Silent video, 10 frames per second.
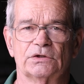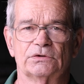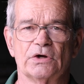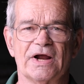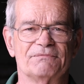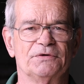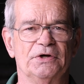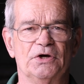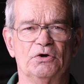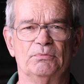Good
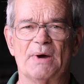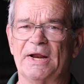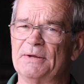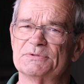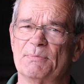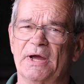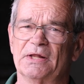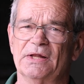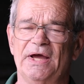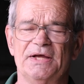afternoon. My name is
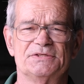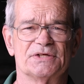Mike Aide,